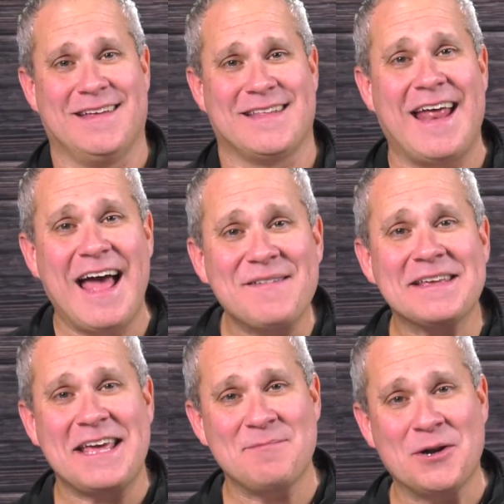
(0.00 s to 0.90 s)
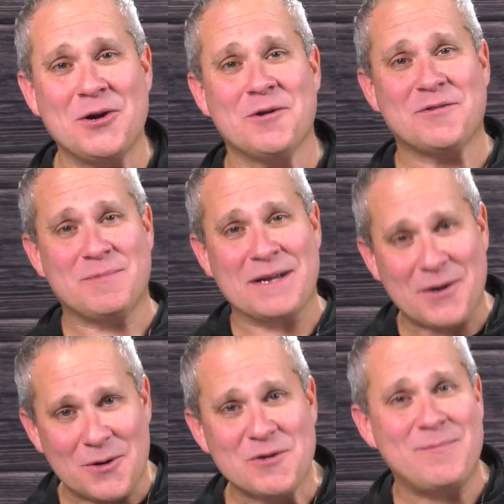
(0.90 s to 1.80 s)
that heaven came to earth to bring
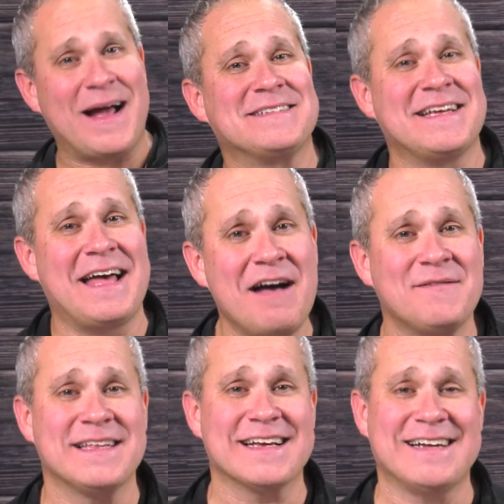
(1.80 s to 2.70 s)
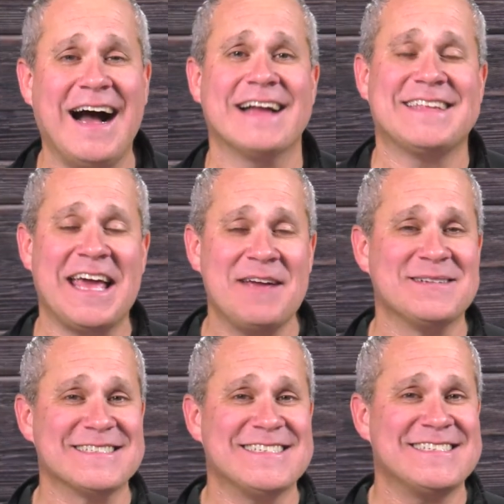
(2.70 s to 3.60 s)
earth back to heaven, that God came
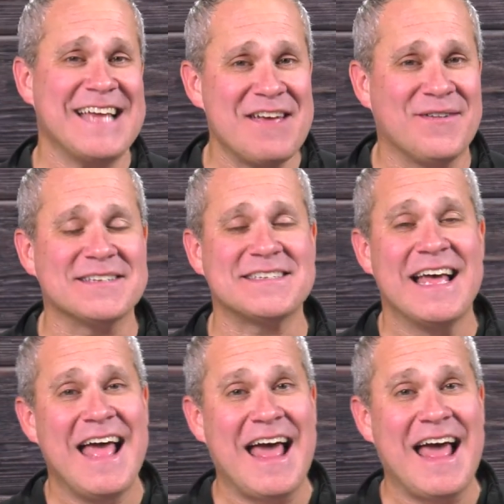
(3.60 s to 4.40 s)
to save us.